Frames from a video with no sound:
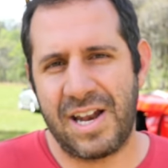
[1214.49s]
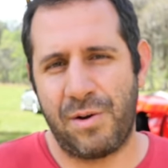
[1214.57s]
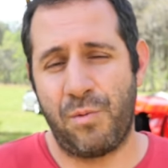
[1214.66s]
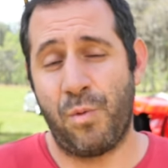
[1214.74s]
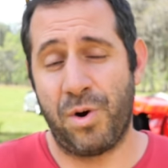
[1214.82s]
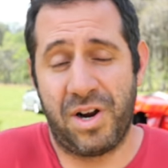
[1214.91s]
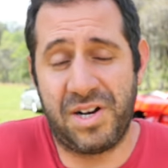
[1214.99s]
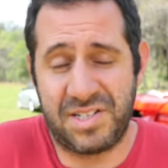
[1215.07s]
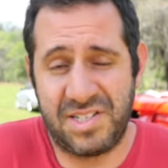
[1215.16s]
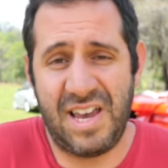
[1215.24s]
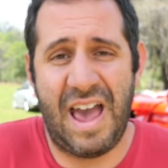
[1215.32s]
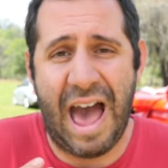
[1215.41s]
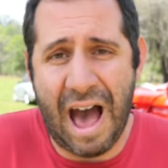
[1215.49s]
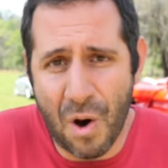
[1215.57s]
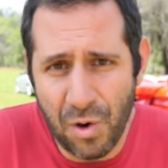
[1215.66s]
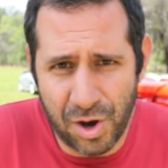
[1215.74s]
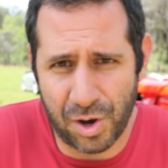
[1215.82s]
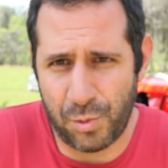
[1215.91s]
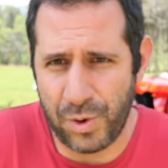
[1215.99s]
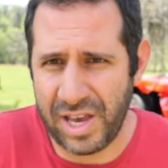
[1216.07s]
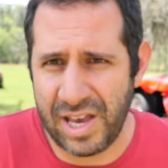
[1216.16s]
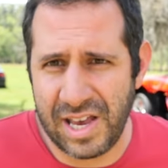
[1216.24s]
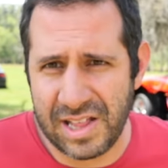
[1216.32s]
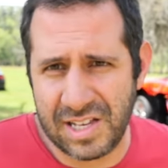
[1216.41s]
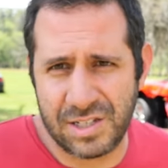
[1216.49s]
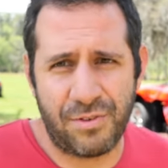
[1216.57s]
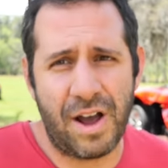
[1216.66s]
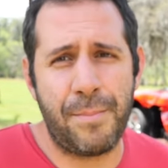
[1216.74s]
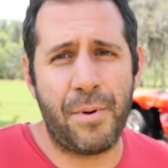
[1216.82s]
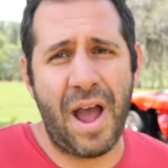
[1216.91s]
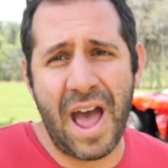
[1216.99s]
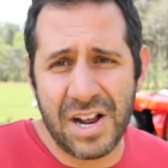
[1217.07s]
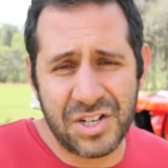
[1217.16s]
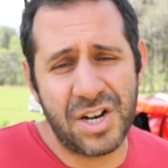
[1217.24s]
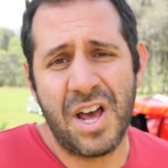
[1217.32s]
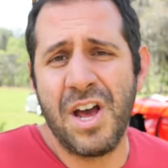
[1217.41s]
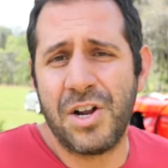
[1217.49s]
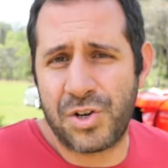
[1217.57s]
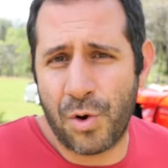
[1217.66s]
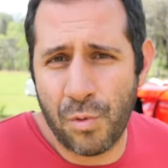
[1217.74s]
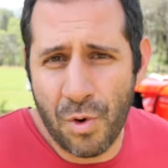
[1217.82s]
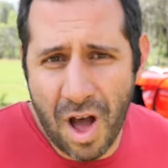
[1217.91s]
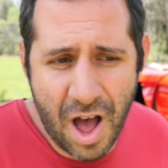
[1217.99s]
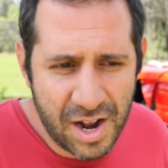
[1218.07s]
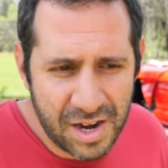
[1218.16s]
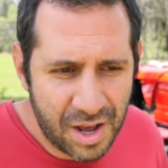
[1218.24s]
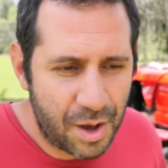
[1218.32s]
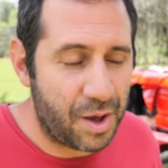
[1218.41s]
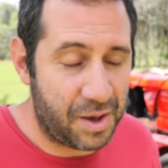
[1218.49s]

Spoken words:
And we're gonna see how good we can get this Viper engine to run,